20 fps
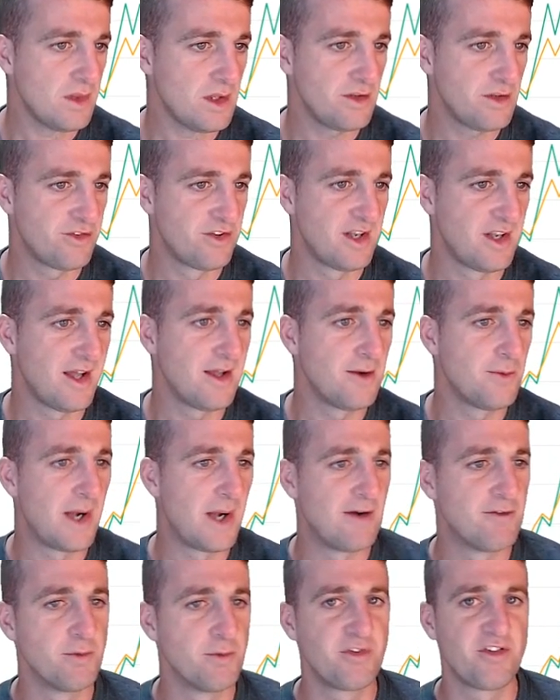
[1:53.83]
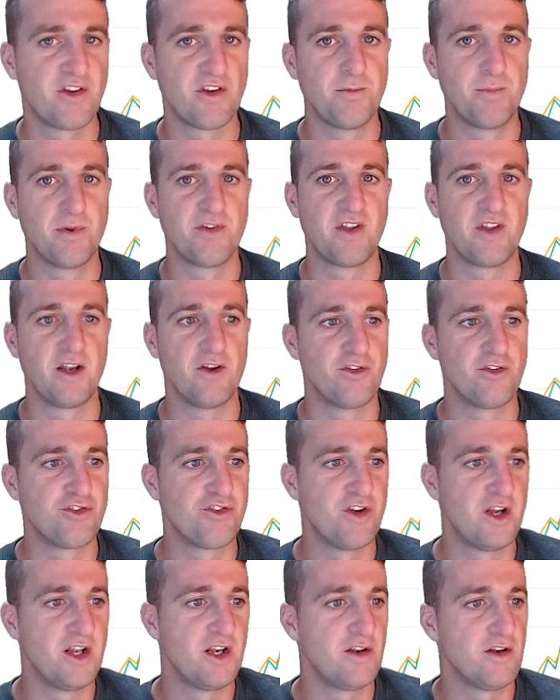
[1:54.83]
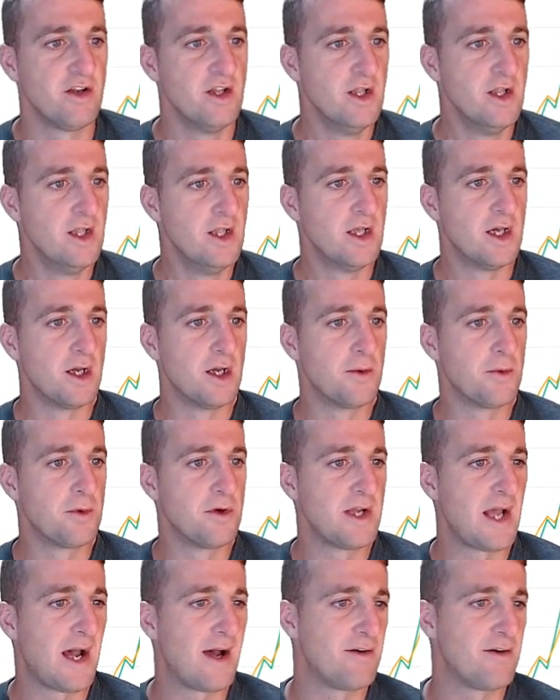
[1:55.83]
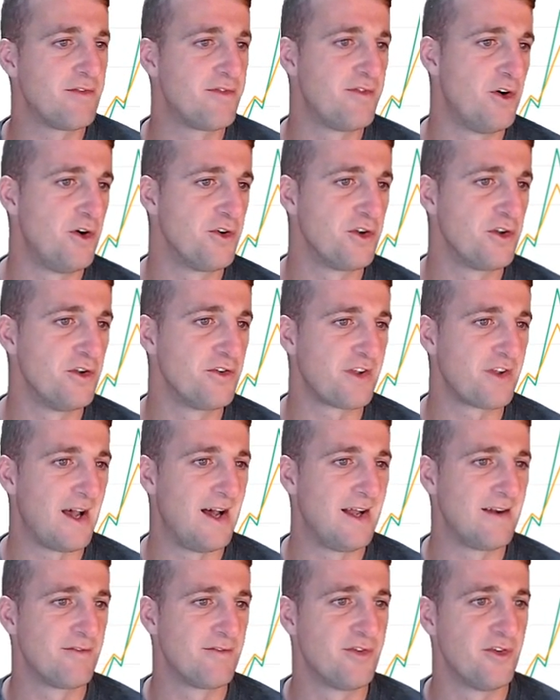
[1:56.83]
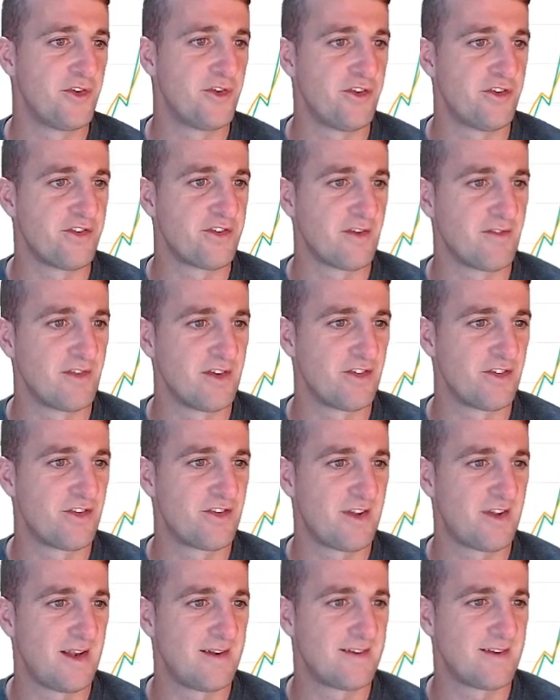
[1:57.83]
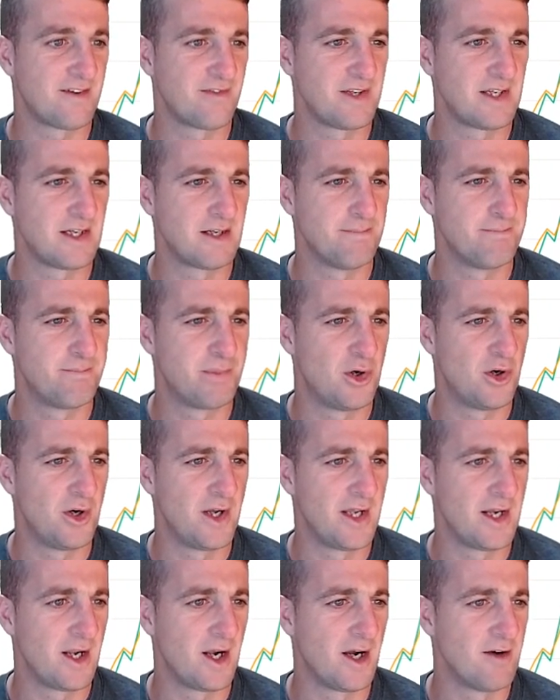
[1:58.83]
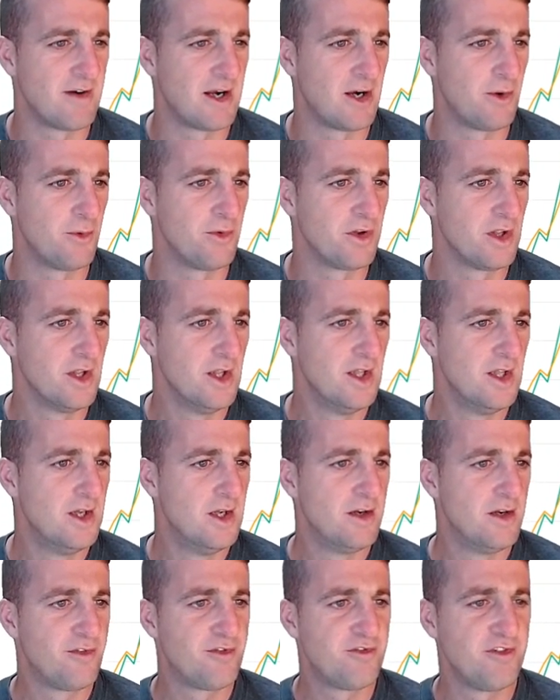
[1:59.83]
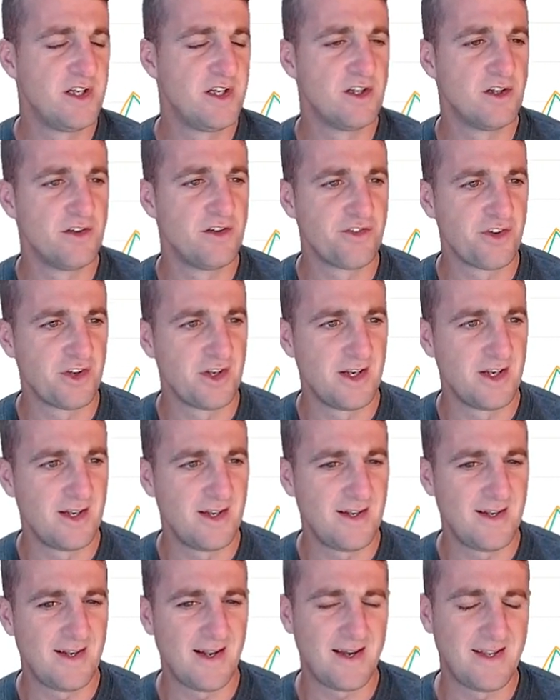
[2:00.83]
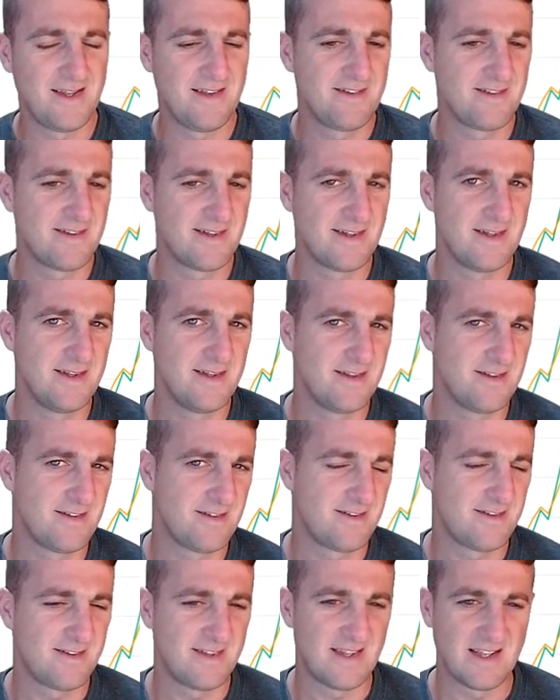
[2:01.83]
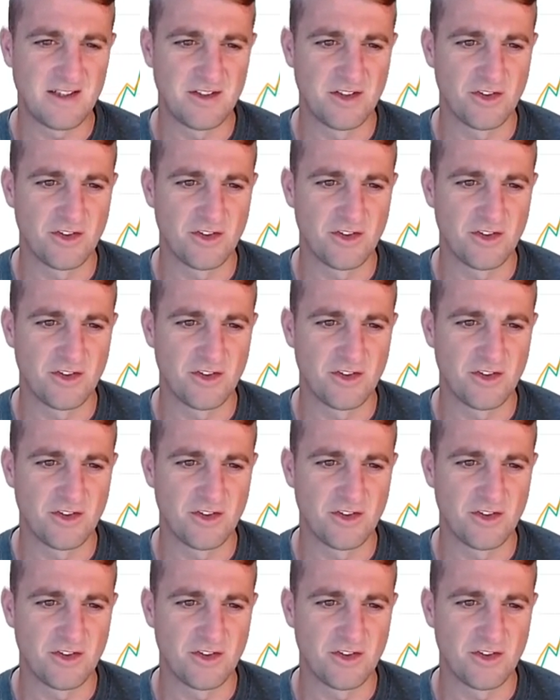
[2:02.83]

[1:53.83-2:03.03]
Today we are up 6% on trading. We're at $4.37. I think I bought in at around $3.96